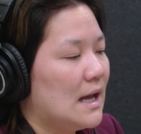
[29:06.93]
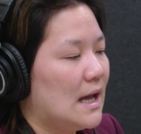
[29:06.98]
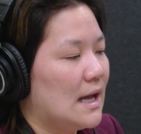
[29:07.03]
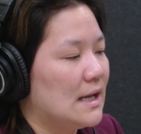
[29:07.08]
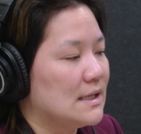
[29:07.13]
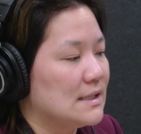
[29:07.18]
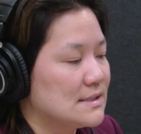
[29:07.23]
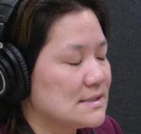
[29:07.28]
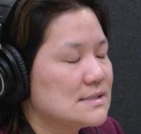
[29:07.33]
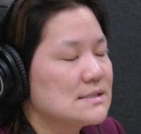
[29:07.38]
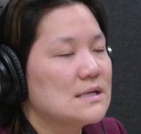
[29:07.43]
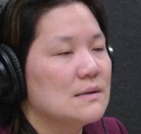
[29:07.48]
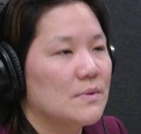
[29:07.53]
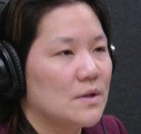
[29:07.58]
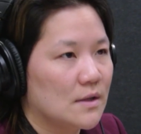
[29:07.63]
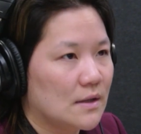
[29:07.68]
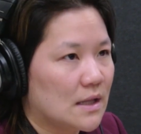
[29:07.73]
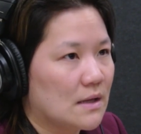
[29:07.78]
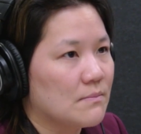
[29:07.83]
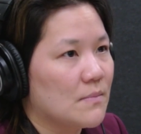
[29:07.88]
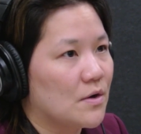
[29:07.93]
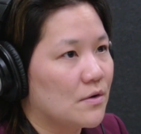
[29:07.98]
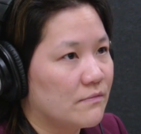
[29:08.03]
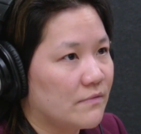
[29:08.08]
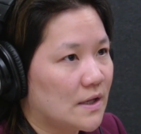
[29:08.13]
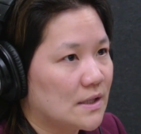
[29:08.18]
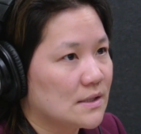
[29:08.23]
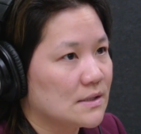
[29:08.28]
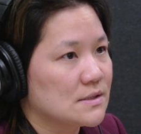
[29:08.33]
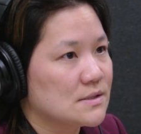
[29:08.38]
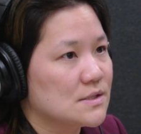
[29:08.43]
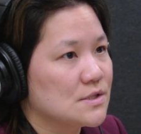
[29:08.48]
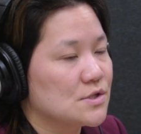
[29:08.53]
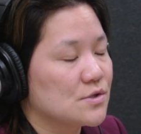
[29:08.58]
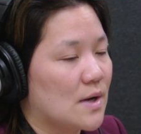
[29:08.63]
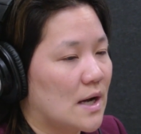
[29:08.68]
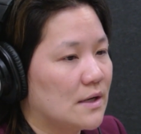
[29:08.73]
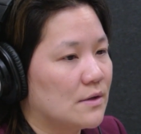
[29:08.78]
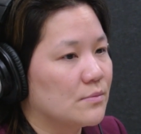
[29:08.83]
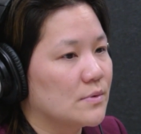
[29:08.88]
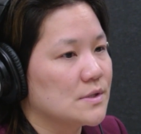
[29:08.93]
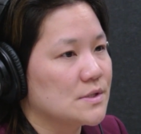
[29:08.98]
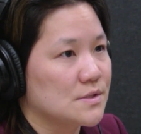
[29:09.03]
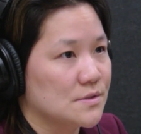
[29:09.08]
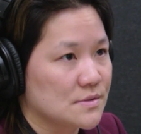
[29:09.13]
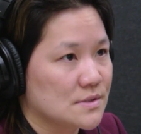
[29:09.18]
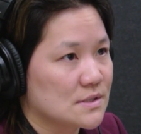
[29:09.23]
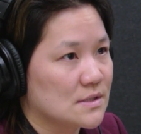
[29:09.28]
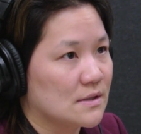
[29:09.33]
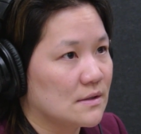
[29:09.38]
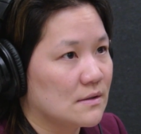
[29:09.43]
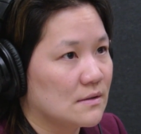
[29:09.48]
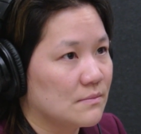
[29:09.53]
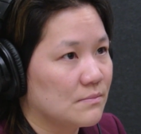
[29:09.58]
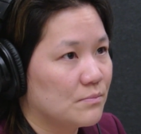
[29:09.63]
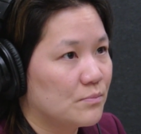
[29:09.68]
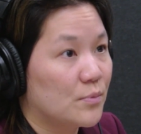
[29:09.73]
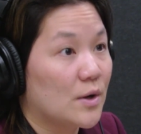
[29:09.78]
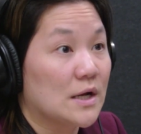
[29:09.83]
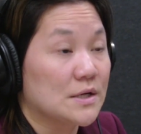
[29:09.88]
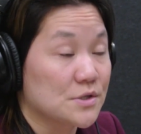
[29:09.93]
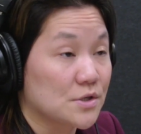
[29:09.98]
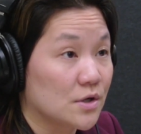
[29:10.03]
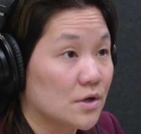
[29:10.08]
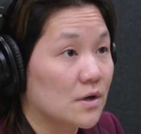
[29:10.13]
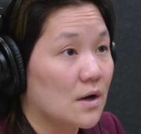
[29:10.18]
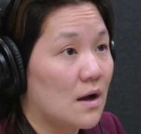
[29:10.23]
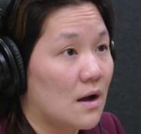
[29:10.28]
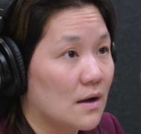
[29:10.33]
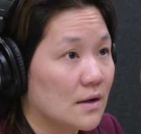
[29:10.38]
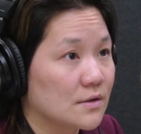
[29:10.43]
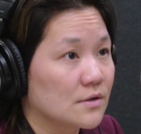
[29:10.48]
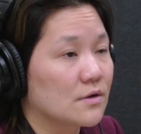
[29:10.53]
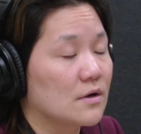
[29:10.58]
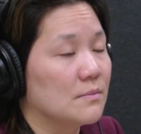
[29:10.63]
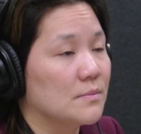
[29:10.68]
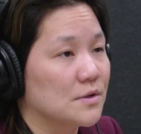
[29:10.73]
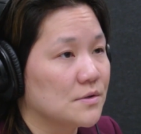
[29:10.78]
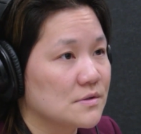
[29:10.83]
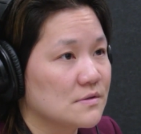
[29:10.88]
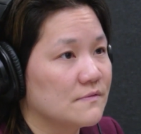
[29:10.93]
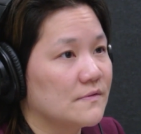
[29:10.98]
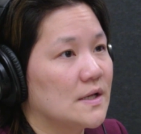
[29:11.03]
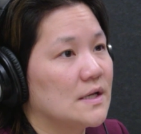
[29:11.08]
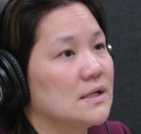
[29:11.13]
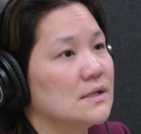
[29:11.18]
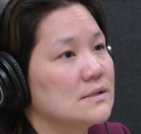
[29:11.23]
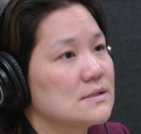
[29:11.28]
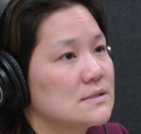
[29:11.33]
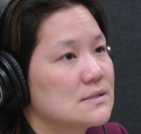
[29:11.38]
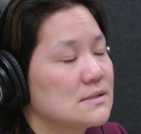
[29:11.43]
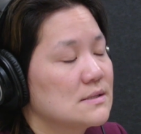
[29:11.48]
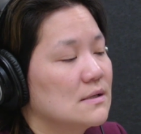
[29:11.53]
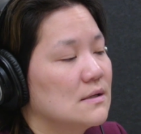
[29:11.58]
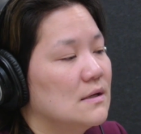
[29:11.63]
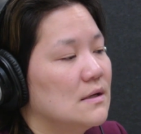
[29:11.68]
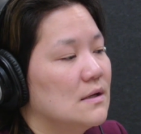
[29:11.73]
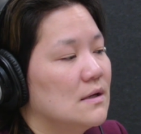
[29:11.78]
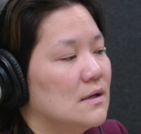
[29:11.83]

And it's similarly motivated to try to reduce the pressure on criminal defendants